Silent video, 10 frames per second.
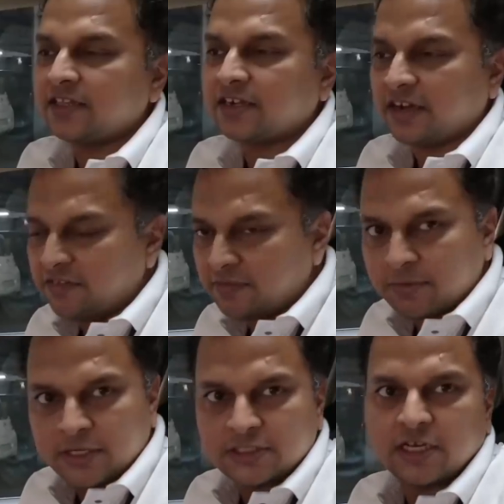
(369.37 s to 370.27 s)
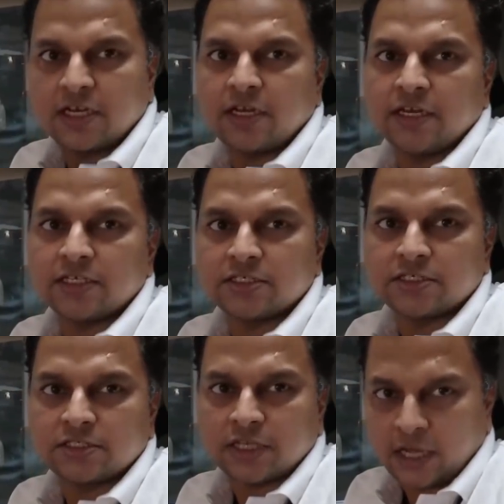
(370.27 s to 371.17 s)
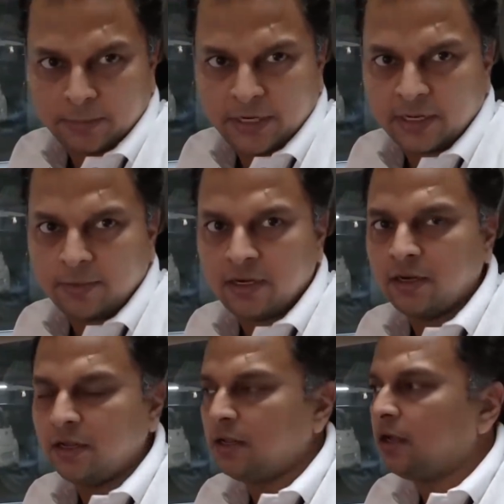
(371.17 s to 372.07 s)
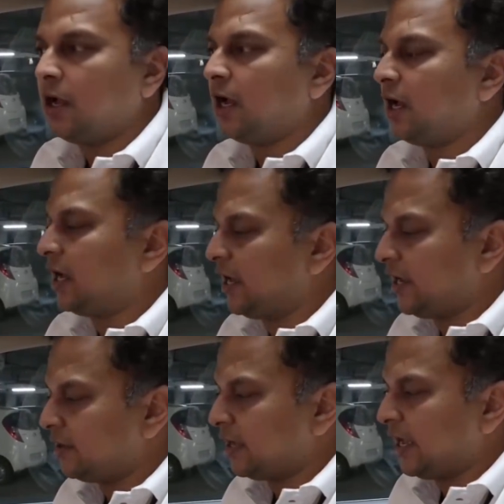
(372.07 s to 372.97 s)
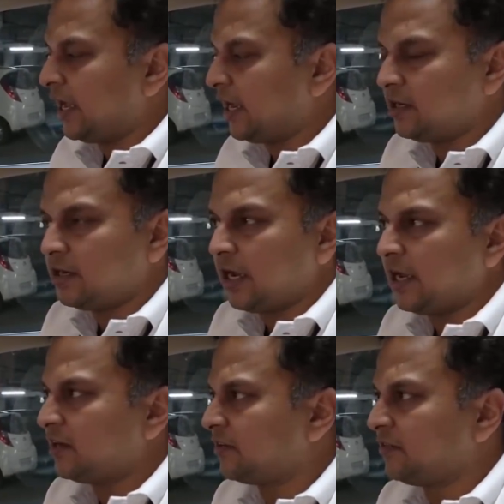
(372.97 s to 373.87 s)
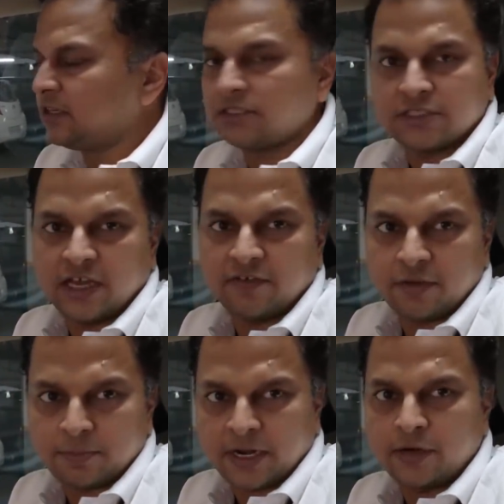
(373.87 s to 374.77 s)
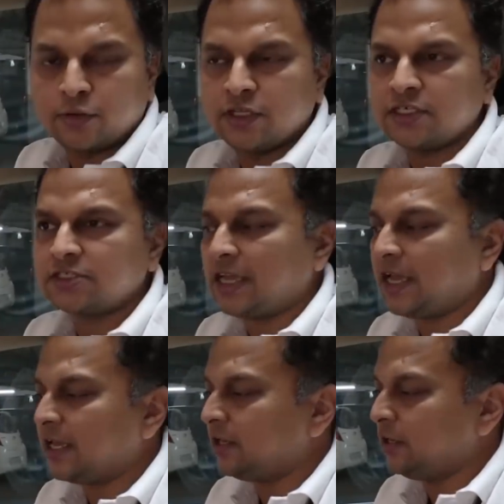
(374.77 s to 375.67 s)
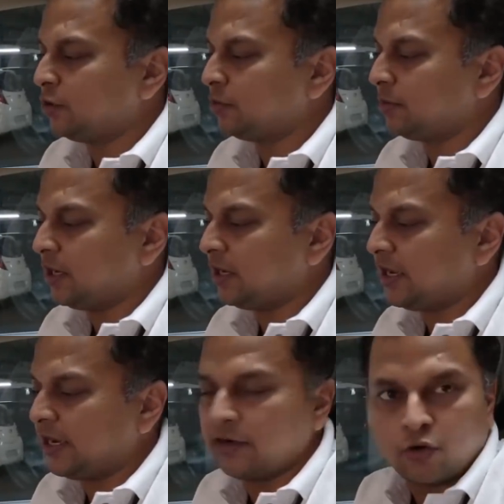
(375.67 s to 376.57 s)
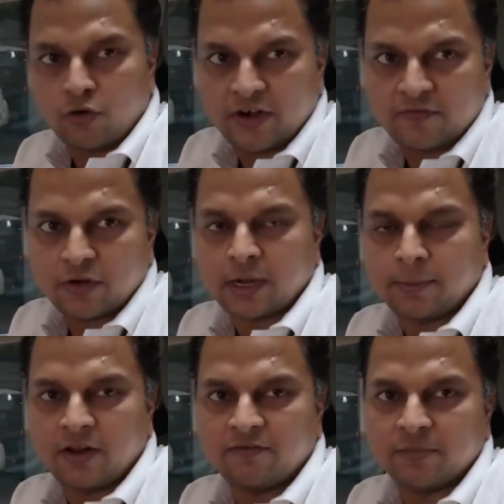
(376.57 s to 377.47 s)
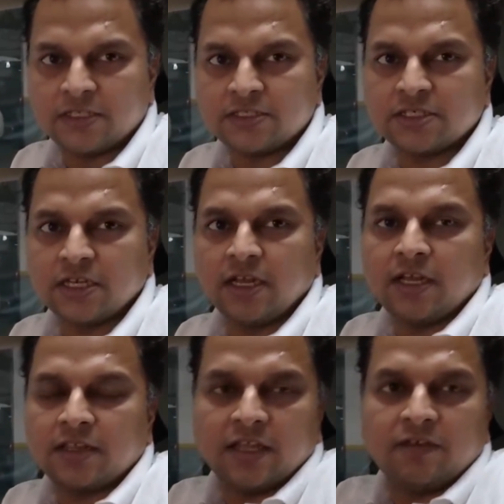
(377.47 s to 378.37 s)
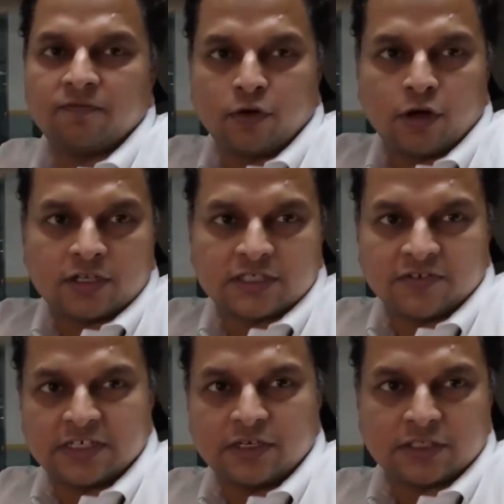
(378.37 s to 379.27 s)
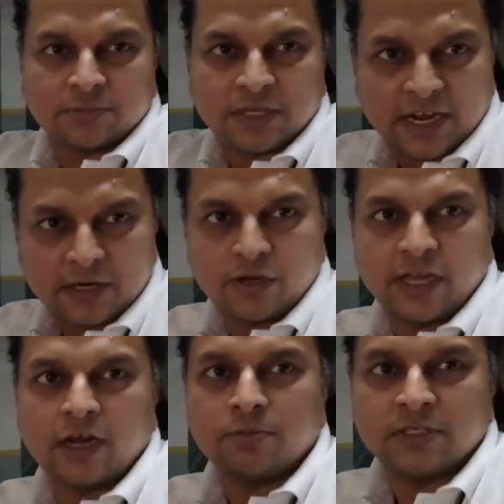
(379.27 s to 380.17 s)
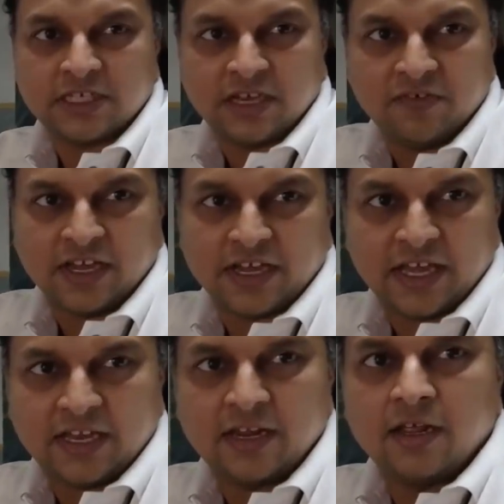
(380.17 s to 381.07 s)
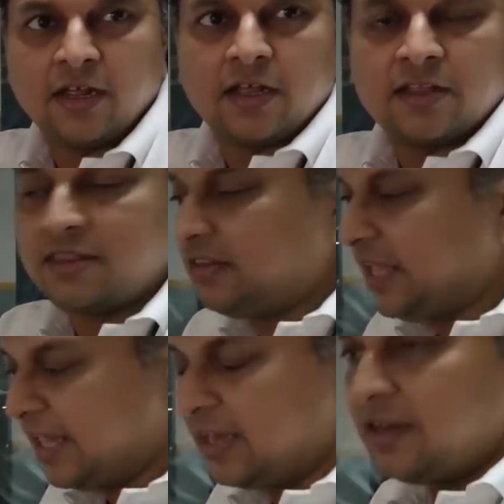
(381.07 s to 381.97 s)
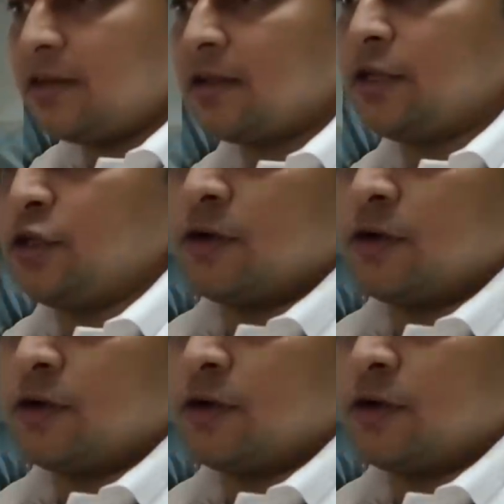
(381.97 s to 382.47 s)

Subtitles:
driving pleasure is unbeatable. I had driven a CRV prior to this, and you know, I drove it for a couple of months. Then for servicing or something, I had to take out my CRV again. Okay. Then, you know,